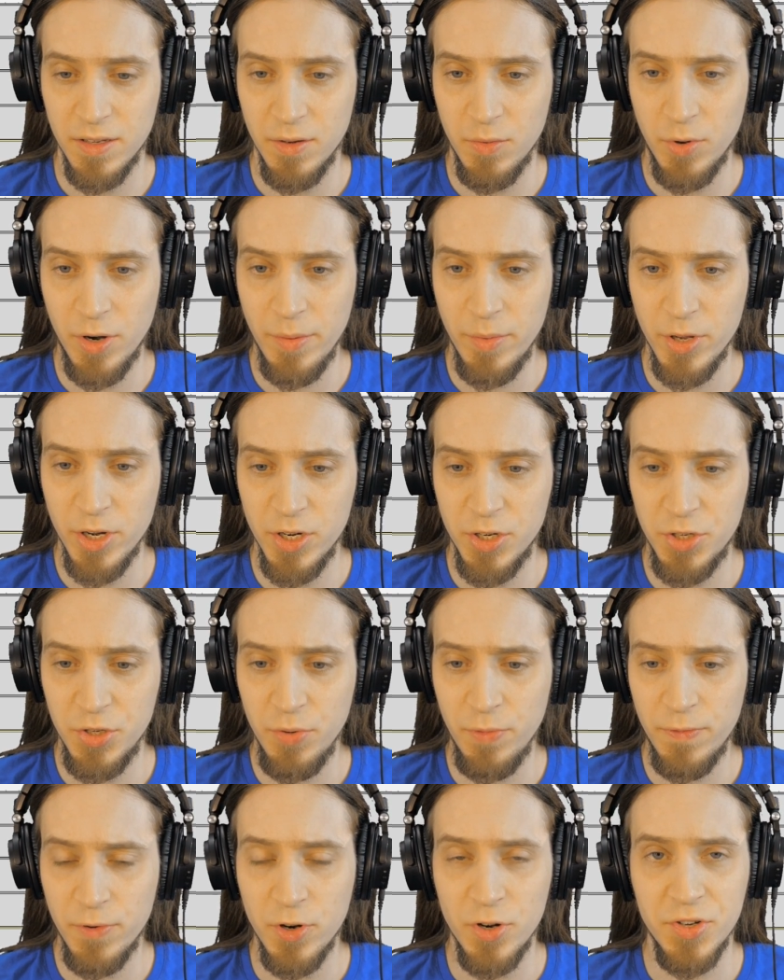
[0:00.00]
What I'm going to
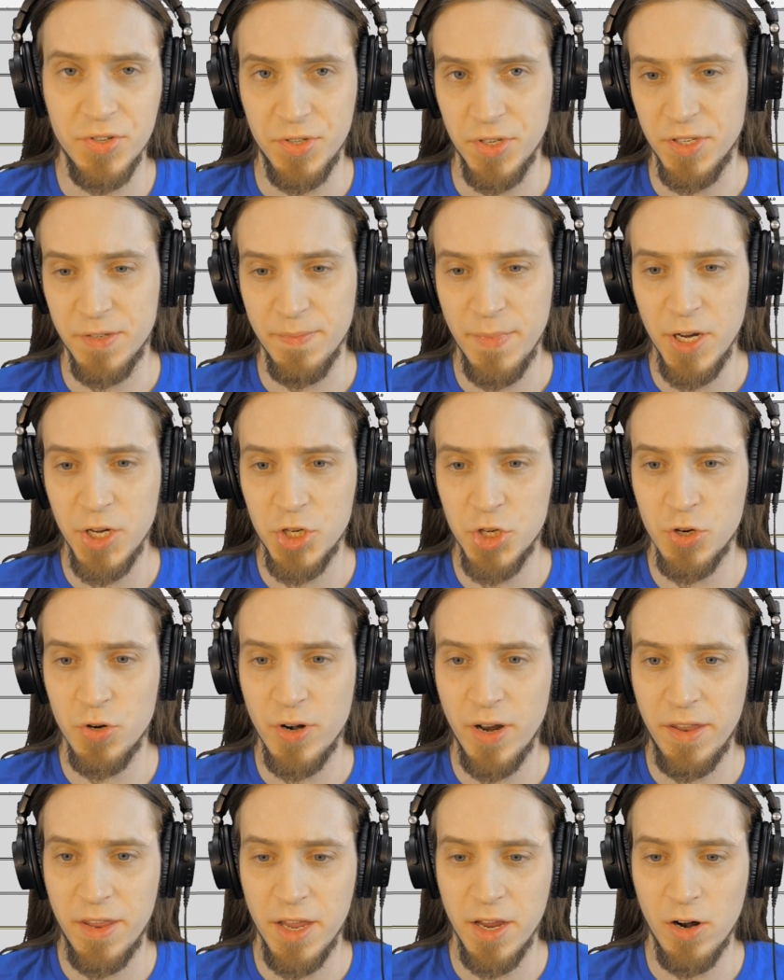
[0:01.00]
do first is make sure
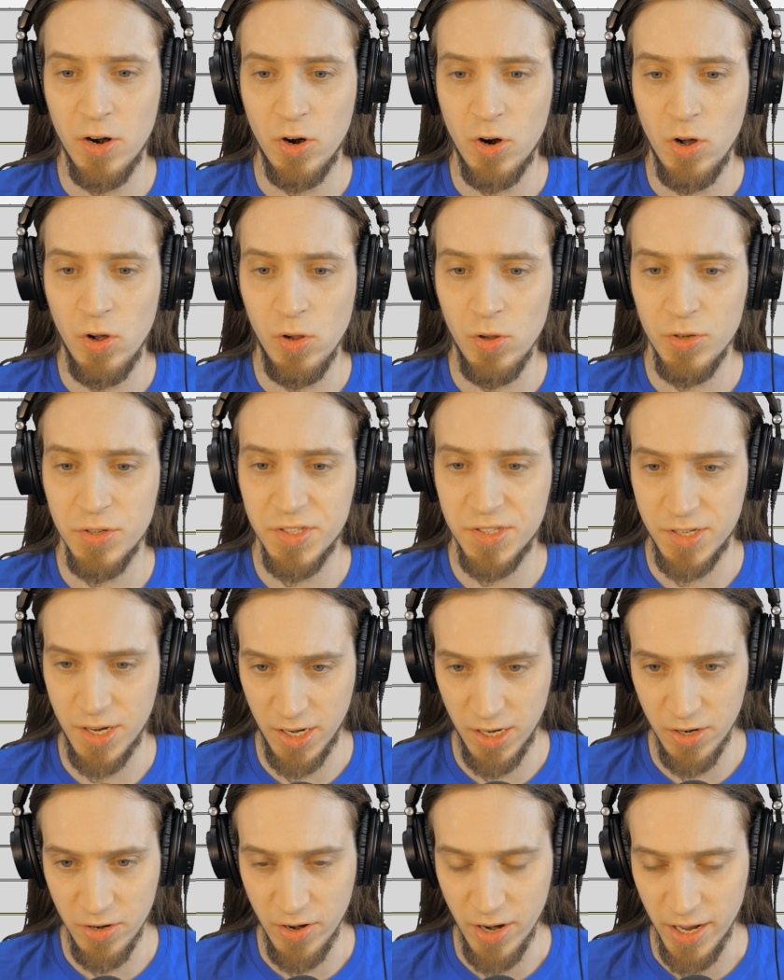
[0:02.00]
that they are all
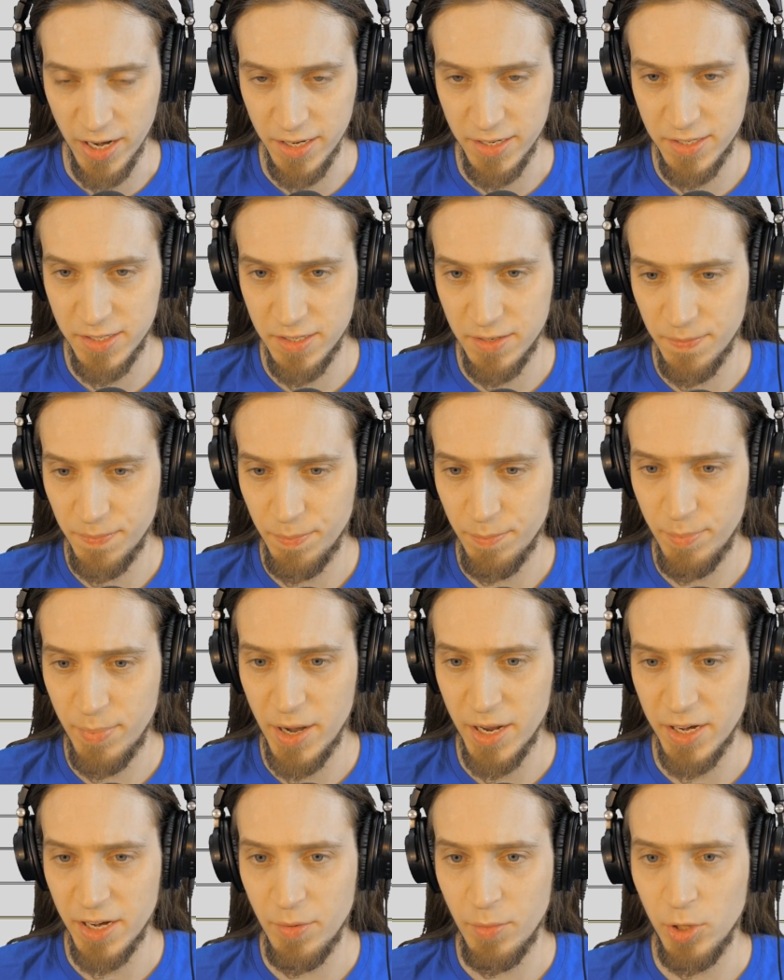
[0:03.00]
synchronized,
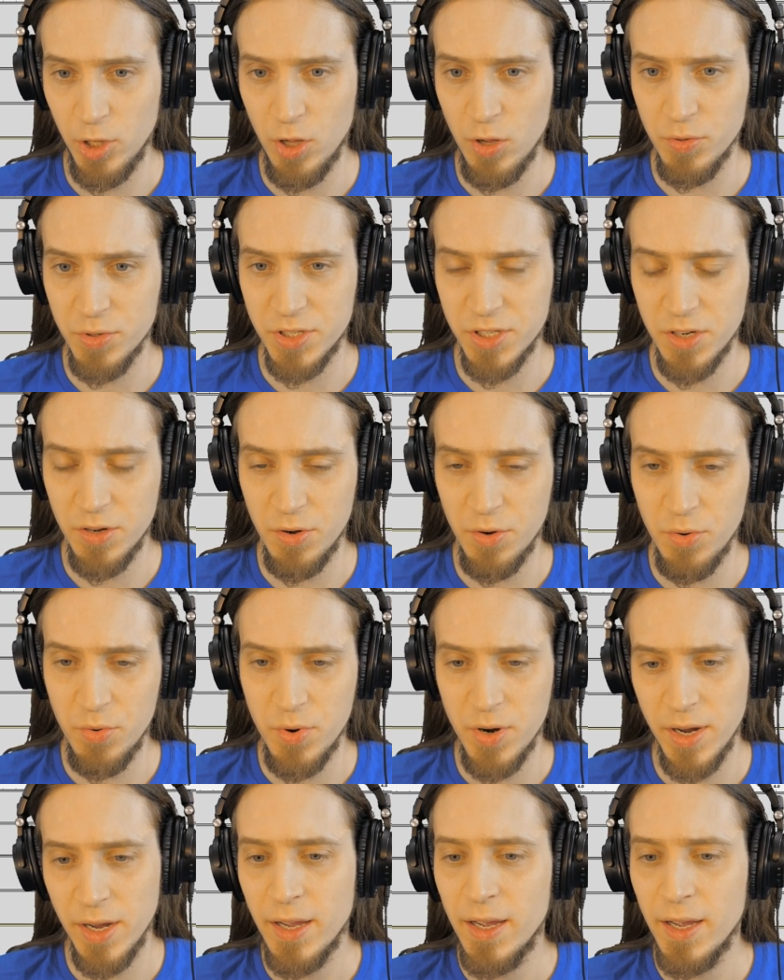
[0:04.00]
but I will also,